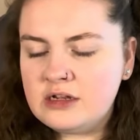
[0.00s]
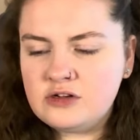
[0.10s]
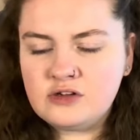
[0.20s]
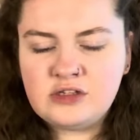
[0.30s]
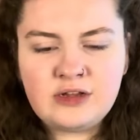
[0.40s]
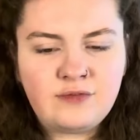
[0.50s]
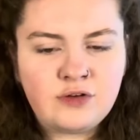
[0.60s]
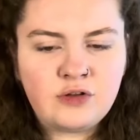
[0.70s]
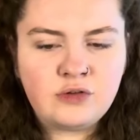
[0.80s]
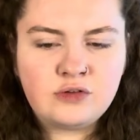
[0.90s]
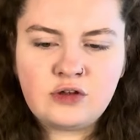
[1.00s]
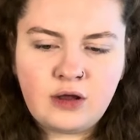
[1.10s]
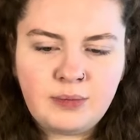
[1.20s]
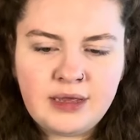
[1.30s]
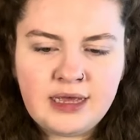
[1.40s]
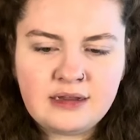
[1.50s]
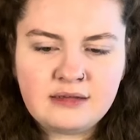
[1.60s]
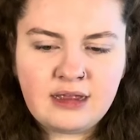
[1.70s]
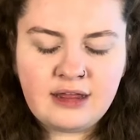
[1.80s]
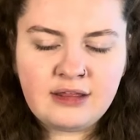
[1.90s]
just difficult
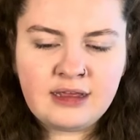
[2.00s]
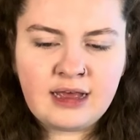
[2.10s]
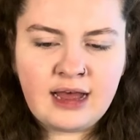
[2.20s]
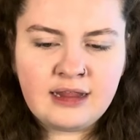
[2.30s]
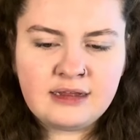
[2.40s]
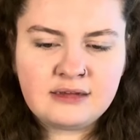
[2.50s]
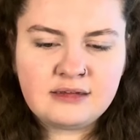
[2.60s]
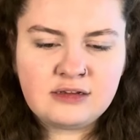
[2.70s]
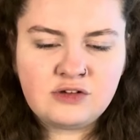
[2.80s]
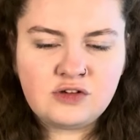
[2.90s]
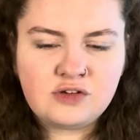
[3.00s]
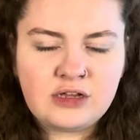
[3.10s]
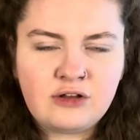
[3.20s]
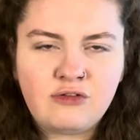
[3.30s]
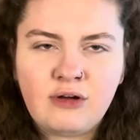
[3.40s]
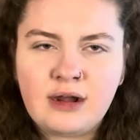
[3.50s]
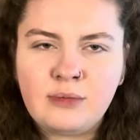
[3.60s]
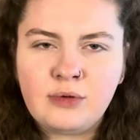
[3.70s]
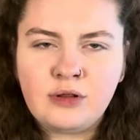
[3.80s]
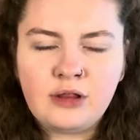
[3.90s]
topics i think alice is just
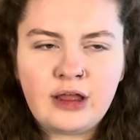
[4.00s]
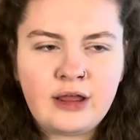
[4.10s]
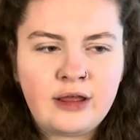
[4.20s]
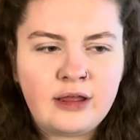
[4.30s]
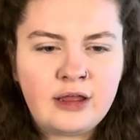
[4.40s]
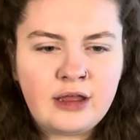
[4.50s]
incredible at